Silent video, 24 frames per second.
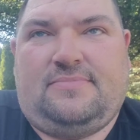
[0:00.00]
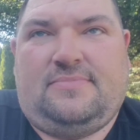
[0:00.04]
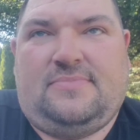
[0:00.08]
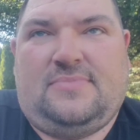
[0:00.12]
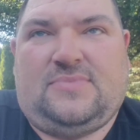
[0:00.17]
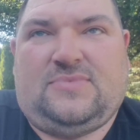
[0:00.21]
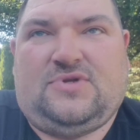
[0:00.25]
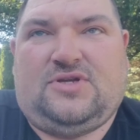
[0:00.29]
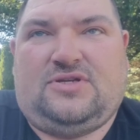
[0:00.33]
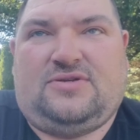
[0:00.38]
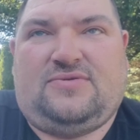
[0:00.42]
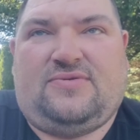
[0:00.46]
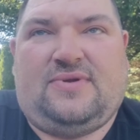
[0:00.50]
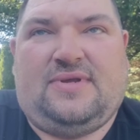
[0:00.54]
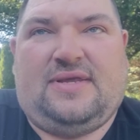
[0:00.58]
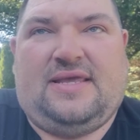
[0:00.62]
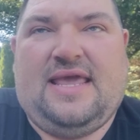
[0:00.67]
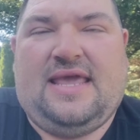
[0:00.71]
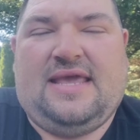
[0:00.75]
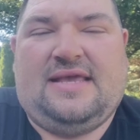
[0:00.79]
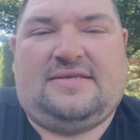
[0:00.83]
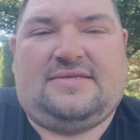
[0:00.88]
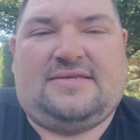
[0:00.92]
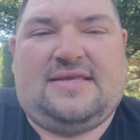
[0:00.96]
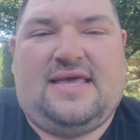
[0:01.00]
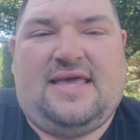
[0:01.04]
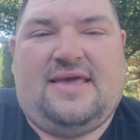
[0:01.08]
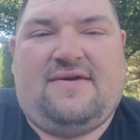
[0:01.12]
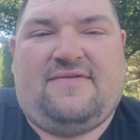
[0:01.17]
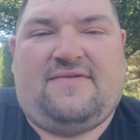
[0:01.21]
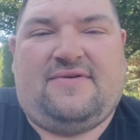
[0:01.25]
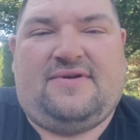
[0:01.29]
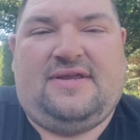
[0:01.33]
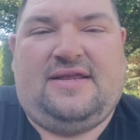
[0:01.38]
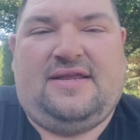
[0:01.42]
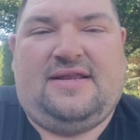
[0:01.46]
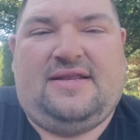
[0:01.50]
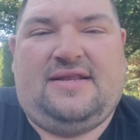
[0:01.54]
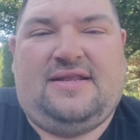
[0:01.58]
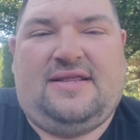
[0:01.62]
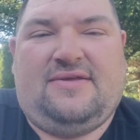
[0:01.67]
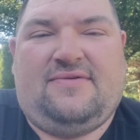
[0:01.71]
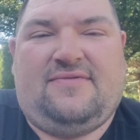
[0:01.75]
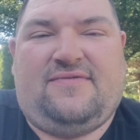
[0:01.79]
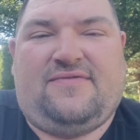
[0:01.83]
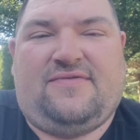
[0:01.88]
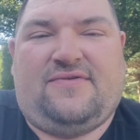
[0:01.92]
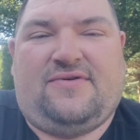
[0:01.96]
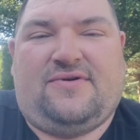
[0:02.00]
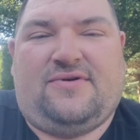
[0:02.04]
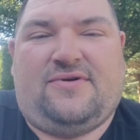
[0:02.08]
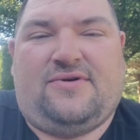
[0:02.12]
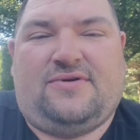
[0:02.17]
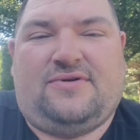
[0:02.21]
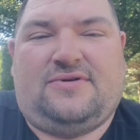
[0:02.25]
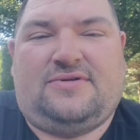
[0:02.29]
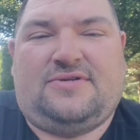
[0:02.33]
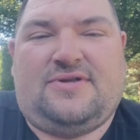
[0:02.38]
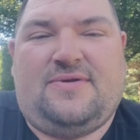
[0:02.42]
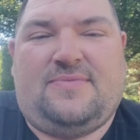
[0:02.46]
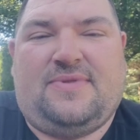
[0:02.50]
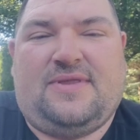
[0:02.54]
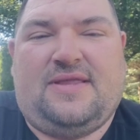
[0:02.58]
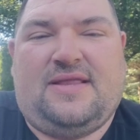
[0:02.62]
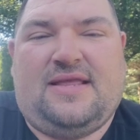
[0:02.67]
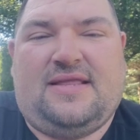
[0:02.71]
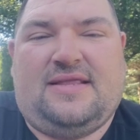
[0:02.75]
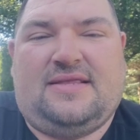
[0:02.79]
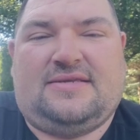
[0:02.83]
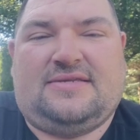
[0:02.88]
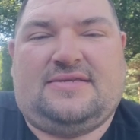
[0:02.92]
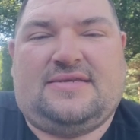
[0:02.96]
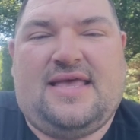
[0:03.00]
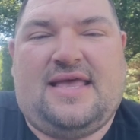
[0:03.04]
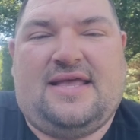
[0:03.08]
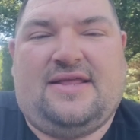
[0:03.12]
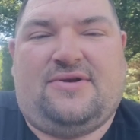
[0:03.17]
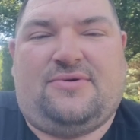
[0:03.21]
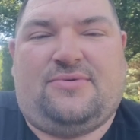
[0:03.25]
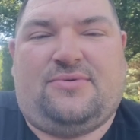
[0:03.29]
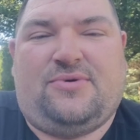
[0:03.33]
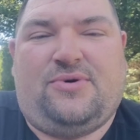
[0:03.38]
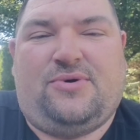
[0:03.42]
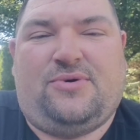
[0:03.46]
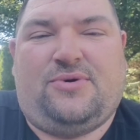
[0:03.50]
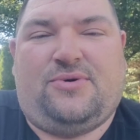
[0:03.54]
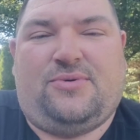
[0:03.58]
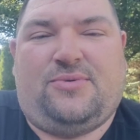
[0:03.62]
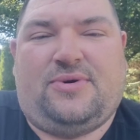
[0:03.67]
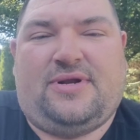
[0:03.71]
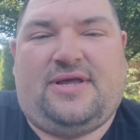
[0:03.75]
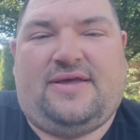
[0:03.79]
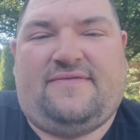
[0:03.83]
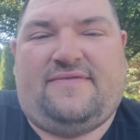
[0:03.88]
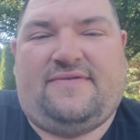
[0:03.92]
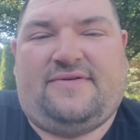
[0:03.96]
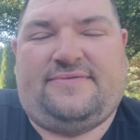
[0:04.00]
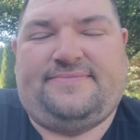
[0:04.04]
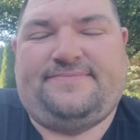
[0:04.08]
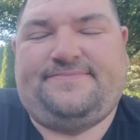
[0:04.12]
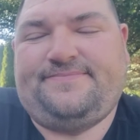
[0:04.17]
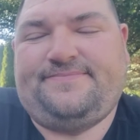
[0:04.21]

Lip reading: just in case I ever needed it for something on the side of the road or whatever.